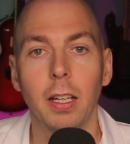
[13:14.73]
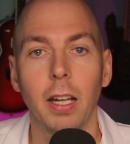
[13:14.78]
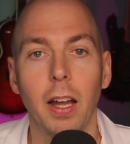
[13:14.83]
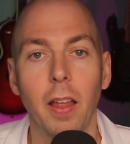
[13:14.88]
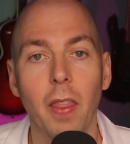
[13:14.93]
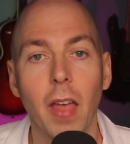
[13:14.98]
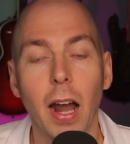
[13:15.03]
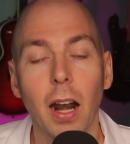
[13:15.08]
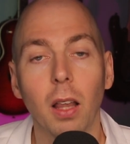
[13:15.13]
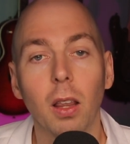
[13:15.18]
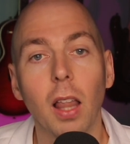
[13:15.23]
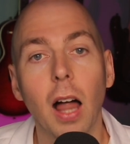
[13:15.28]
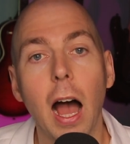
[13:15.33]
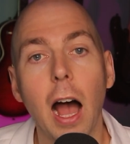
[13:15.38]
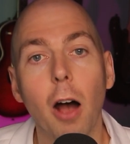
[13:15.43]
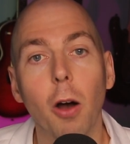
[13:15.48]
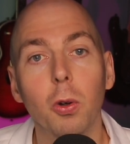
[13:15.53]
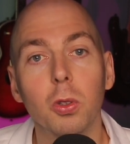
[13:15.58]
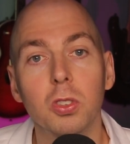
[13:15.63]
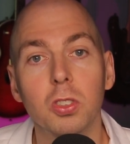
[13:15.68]
And that
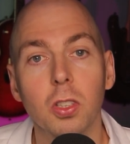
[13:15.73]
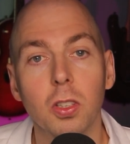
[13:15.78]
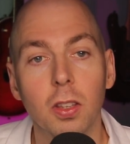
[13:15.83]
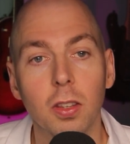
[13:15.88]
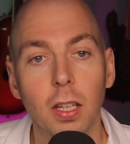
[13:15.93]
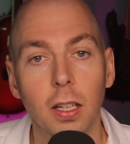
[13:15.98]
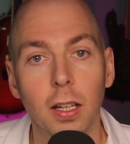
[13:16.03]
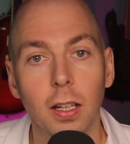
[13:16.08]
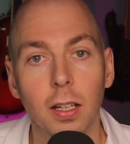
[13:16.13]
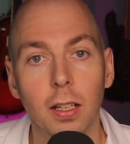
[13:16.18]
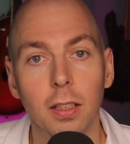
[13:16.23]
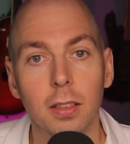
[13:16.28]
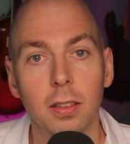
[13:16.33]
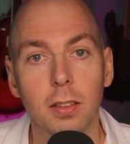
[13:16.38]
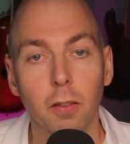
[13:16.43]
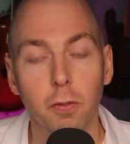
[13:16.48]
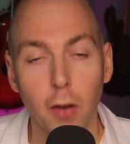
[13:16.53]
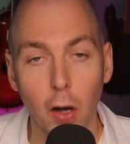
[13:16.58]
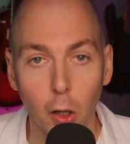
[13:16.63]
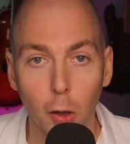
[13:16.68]
allows the
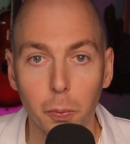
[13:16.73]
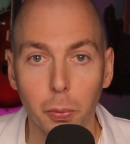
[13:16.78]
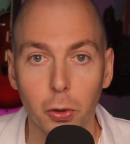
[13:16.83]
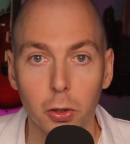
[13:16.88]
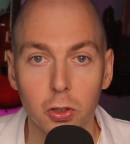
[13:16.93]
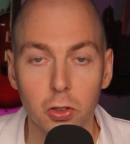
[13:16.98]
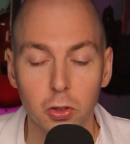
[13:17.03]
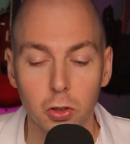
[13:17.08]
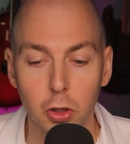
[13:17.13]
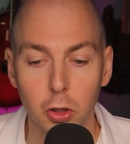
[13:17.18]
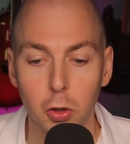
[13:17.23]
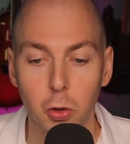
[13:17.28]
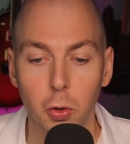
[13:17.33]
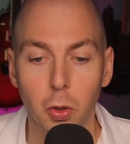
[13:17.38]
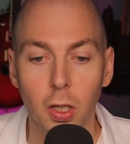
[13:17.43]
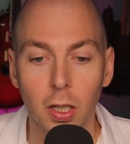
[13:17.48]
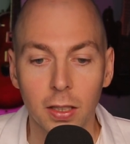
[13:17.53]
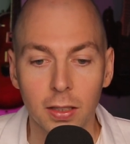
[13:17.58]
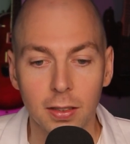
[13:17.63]
developers to